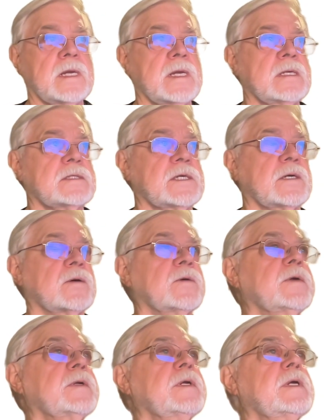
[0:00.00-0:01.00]
So,
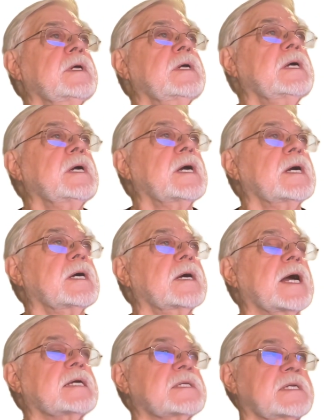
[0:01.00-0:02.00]

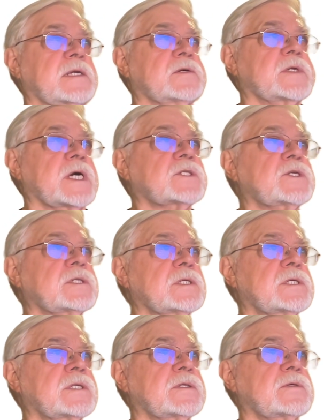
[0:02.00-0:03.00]
as an introduction
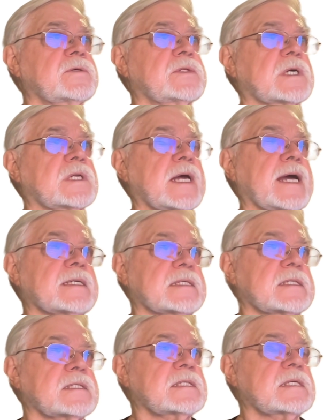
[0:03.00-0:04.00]
to the
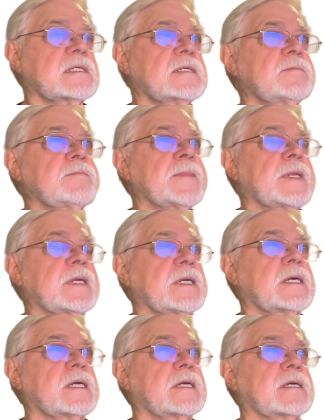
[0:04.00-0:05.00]
classes
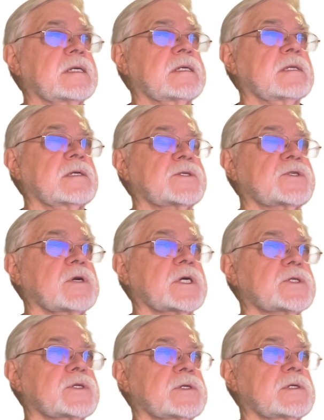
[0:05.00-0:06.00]
and to their
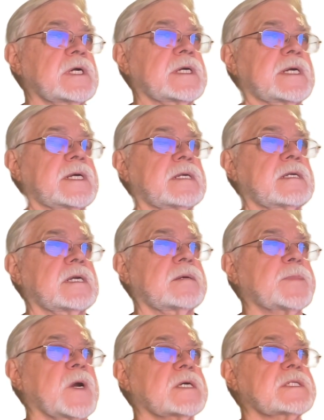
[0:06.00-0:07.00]
structure and
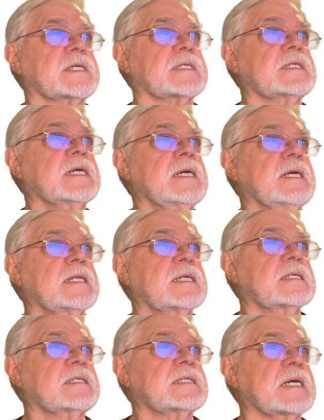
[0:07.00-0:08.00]
process,
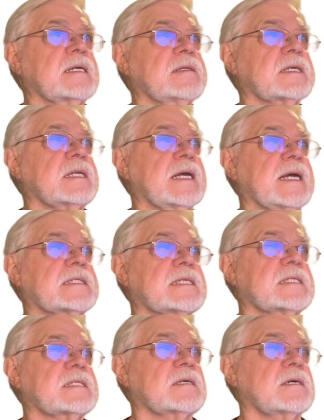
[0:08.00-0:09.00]
the design of the
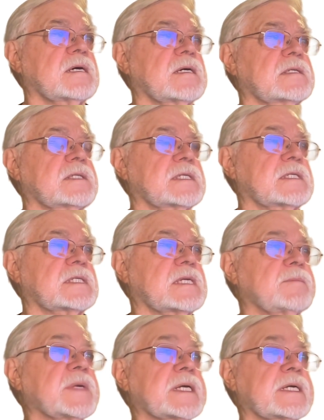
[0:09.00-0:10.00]
classes are
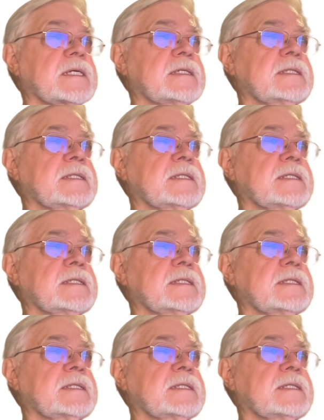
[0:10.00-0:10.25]
systemic